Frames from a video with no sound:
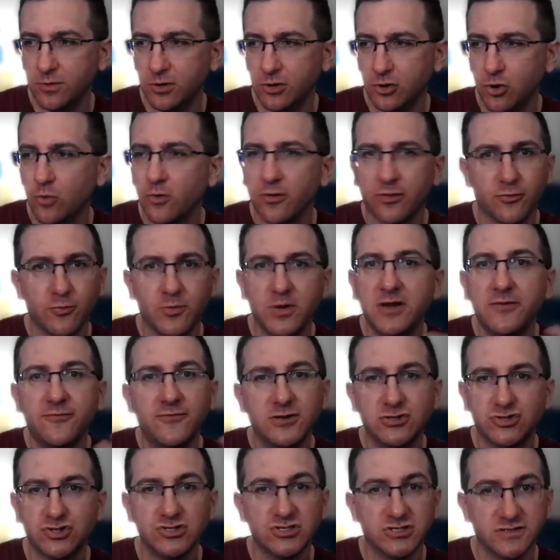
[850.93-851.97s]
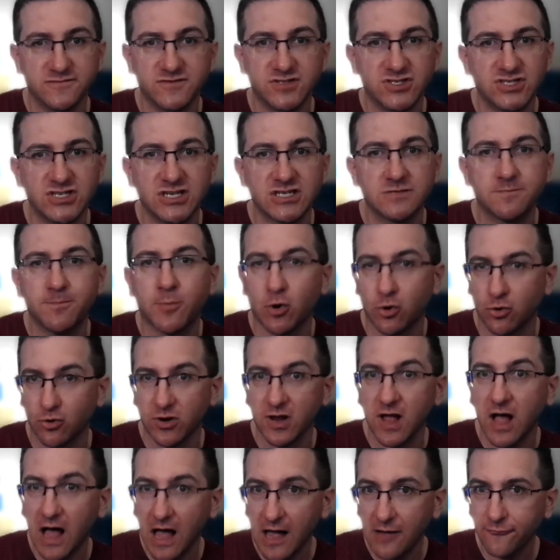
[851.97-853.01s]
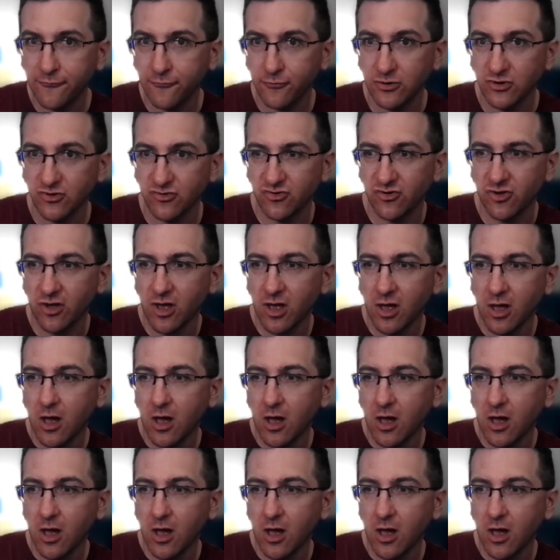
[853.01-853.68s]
go to three divisions of six per conference.